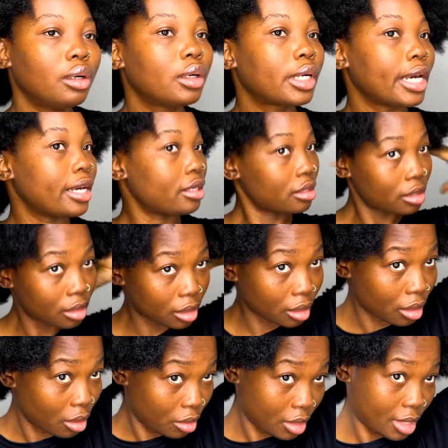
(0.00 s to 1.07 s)
Okay,
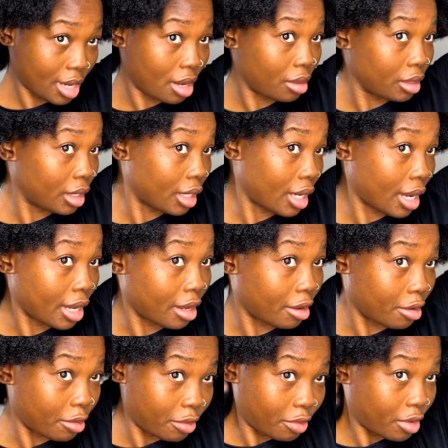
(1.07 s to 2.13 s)
so now that I
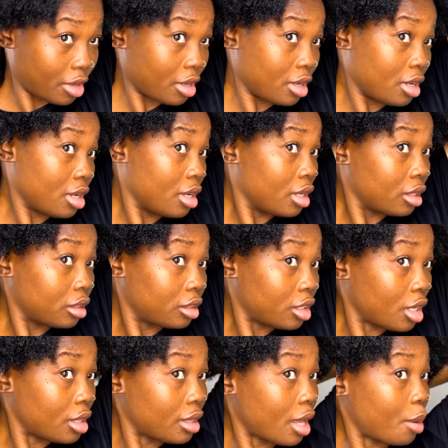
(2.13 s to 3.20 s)
have
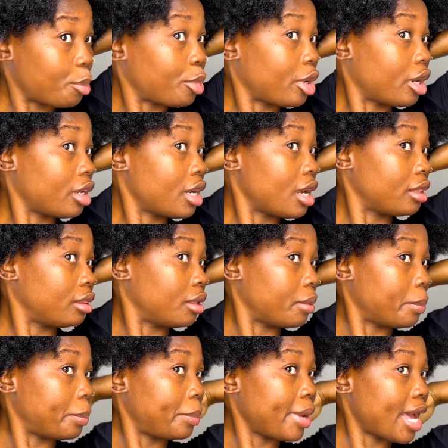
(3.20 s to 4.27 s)
done that part at the
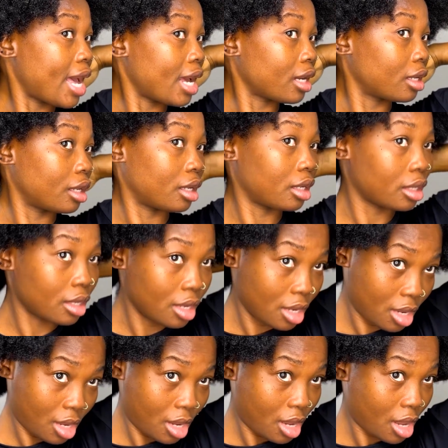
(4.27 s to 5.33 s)
back,
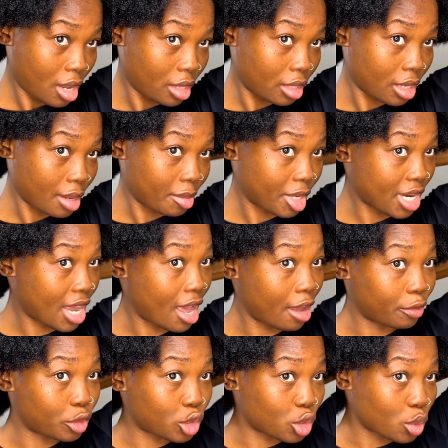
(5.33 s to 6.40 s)
I think I'm gonna
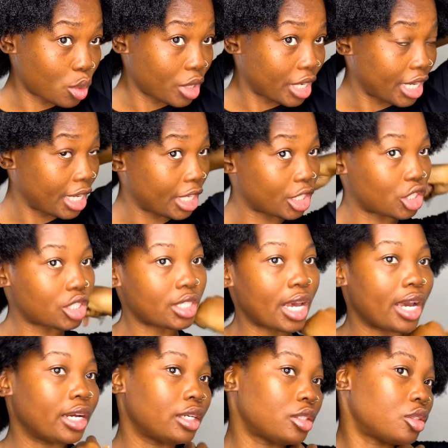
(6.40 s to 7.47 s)
have 2 on each
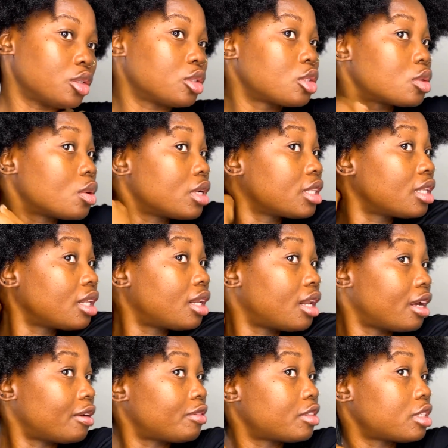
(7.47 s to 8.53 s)
side. So 2 on the
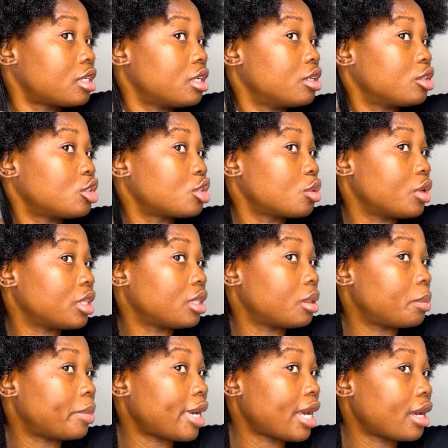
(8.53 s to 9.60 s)
left and 2 on the
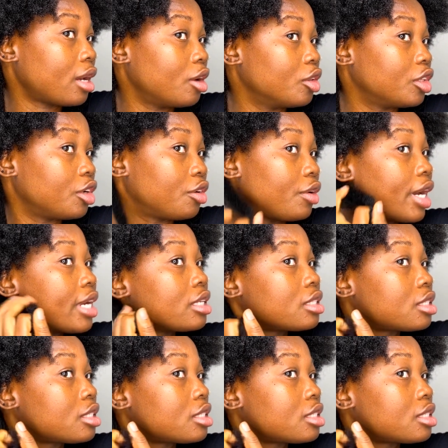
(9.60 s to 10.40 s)
back, on the right.